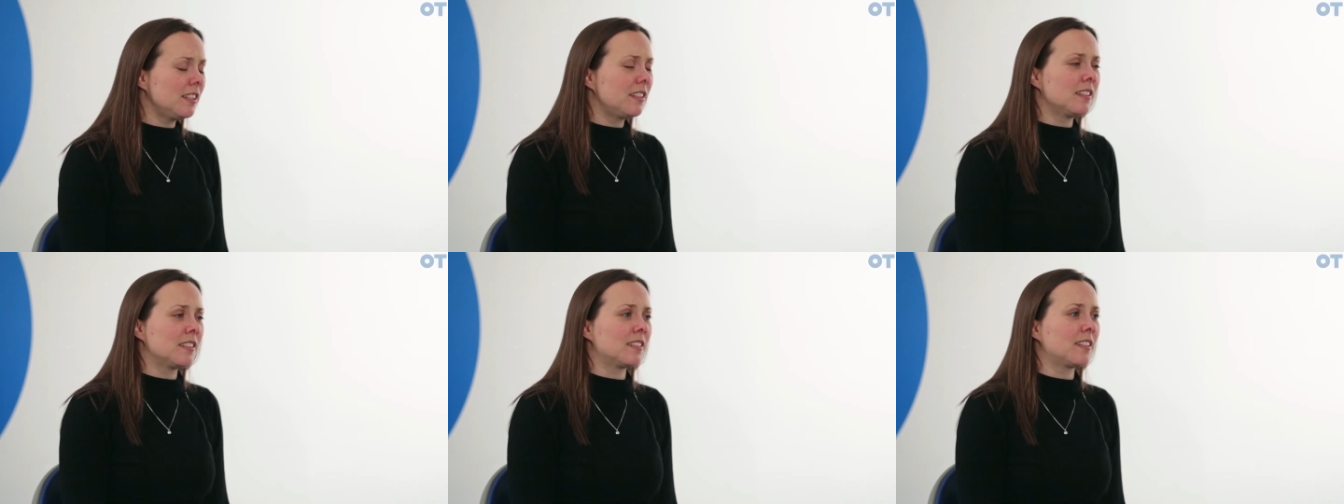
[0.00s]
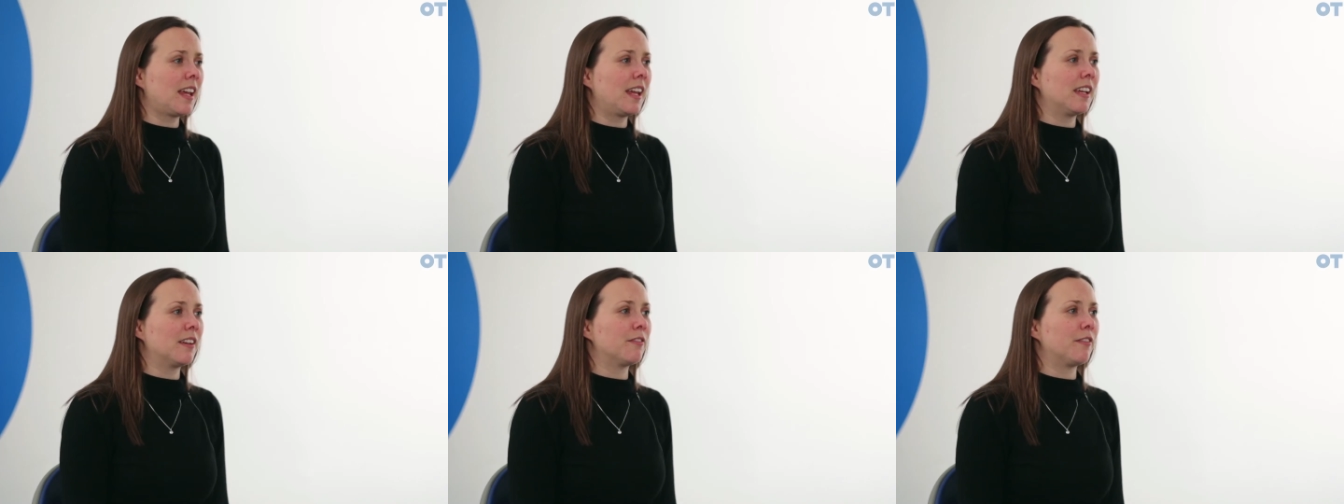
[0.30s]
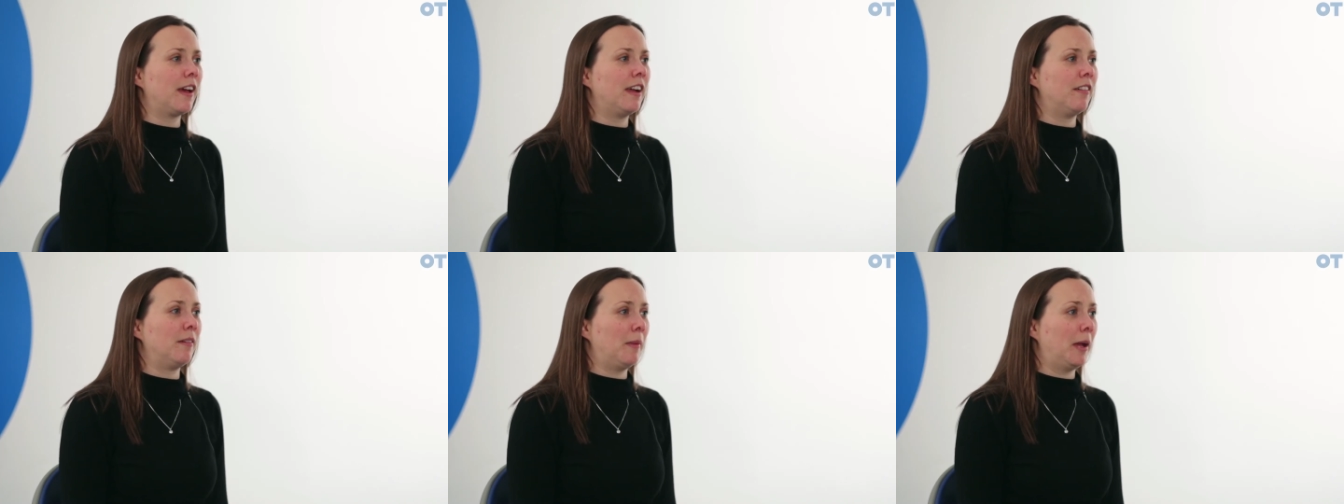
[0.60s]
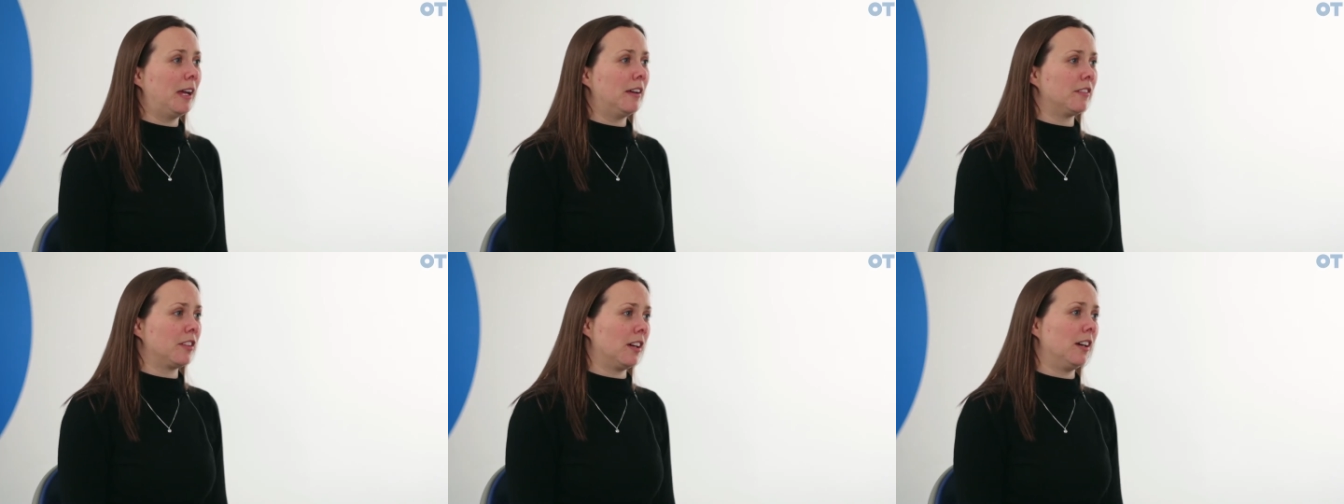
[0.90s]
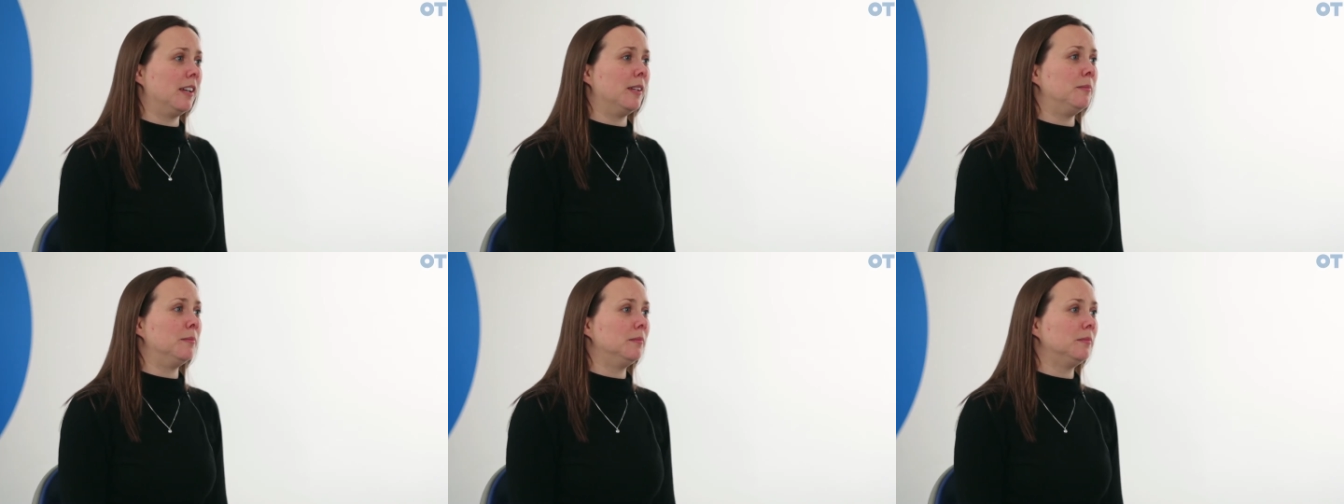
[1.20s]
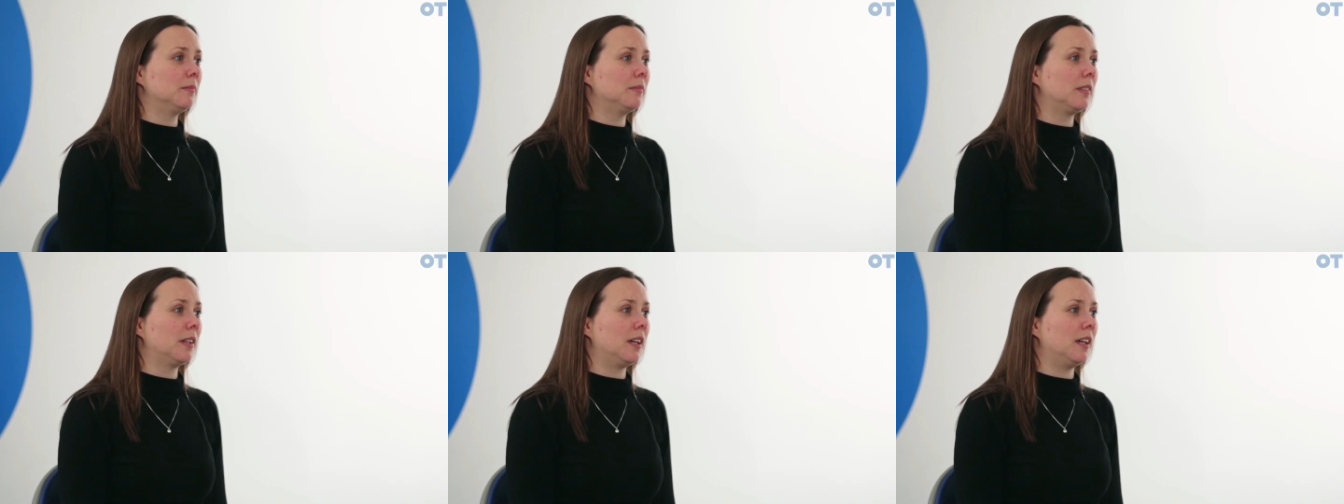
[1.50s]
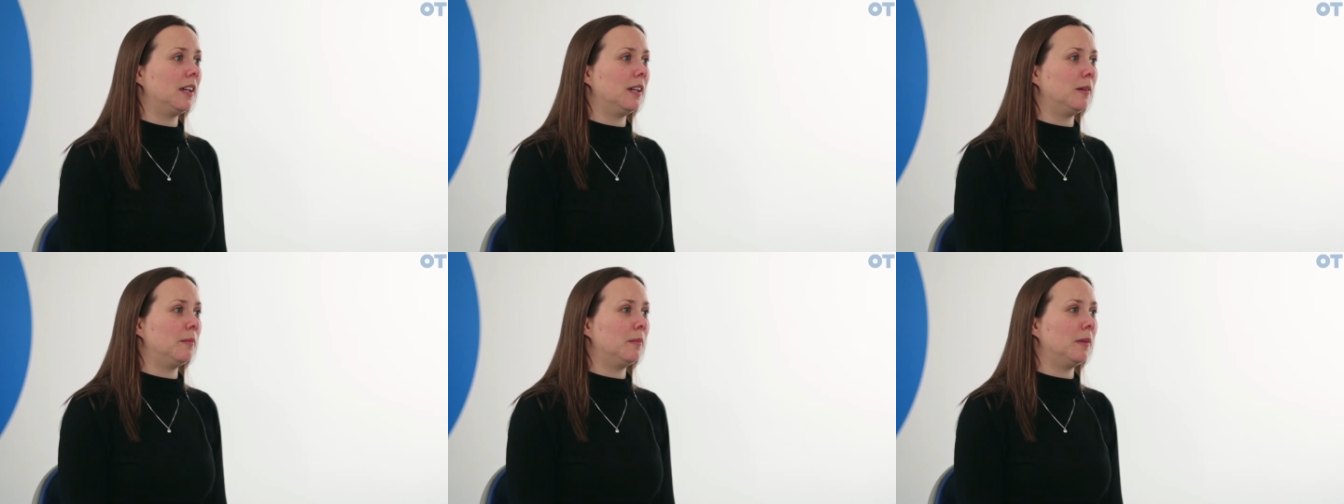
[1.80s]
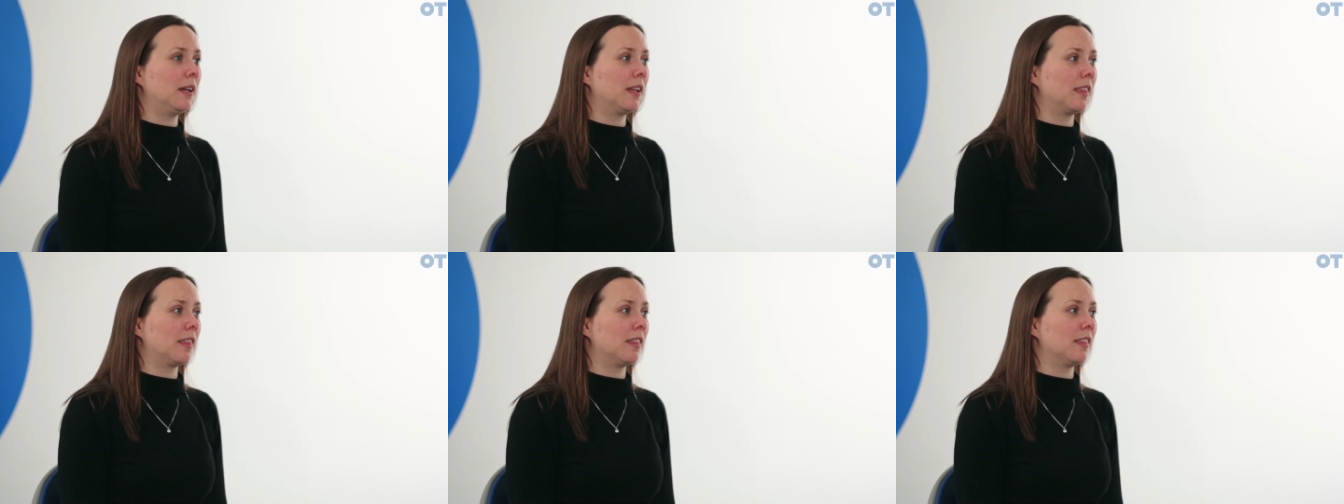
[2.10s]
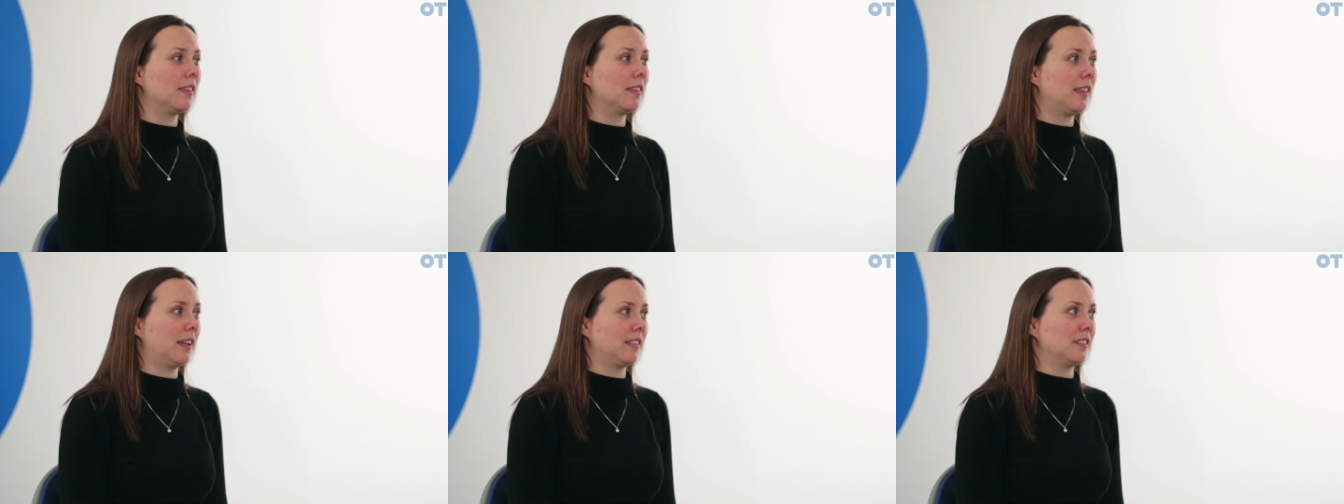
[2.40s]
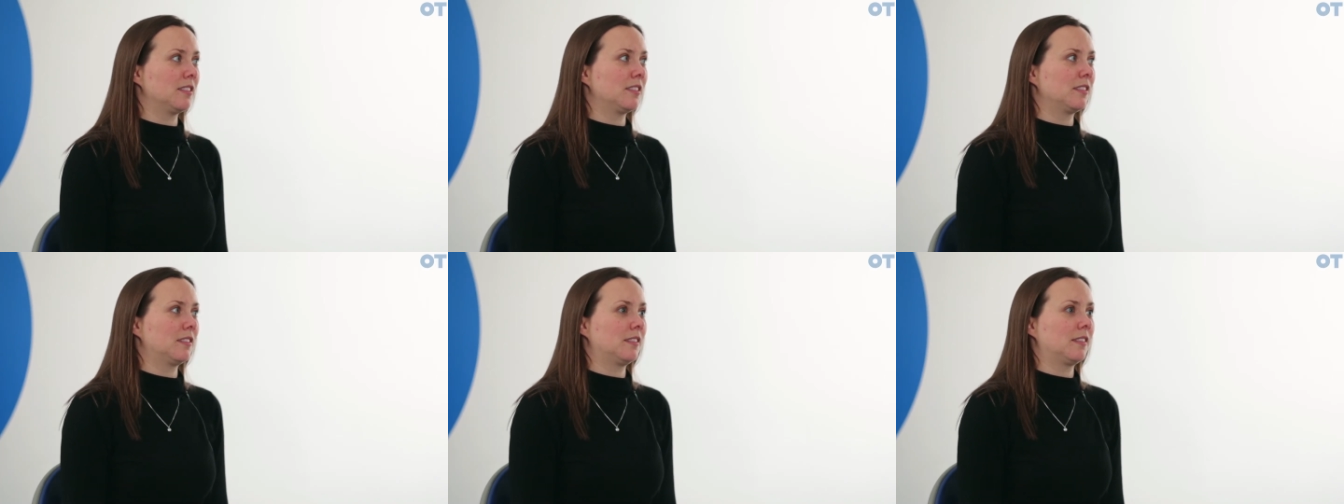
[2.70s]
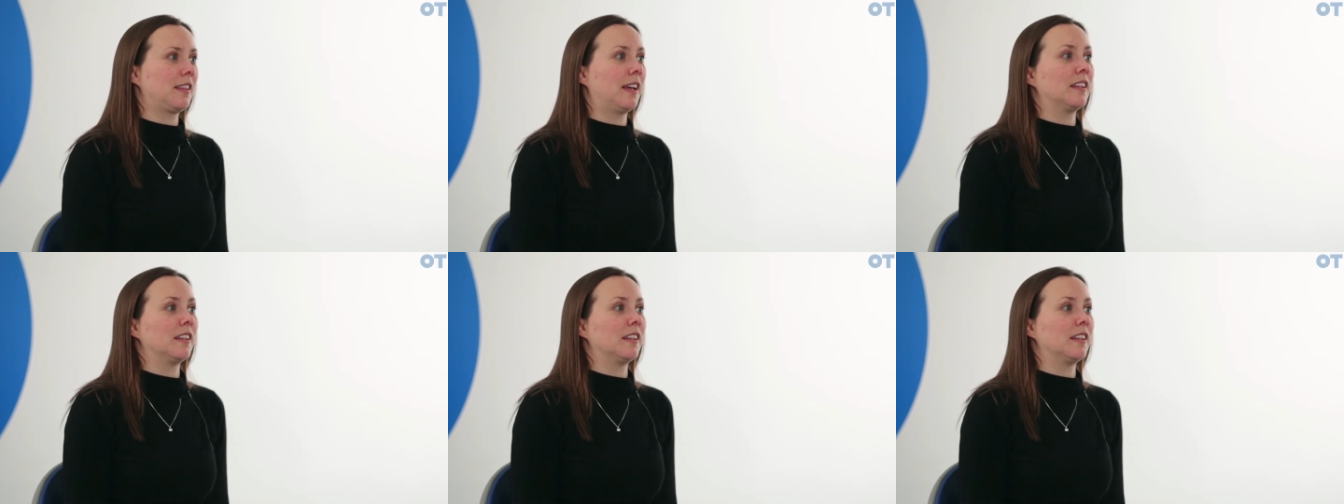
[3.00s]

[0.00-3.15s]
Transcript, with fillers: It does take a fair amount of time, and that's